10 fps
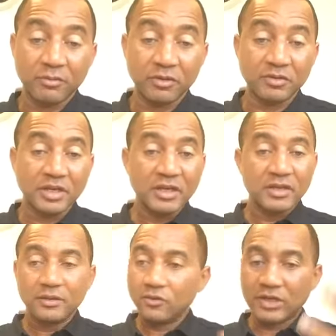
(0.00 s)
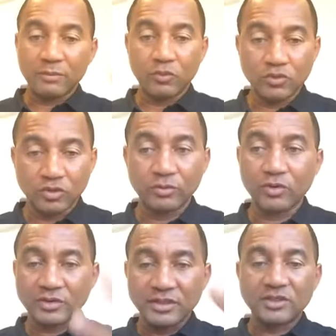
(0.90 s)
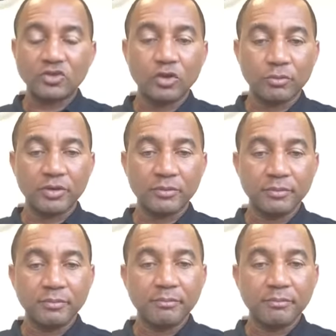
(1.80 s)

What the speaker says: month, you can be withdrawing because it's your money.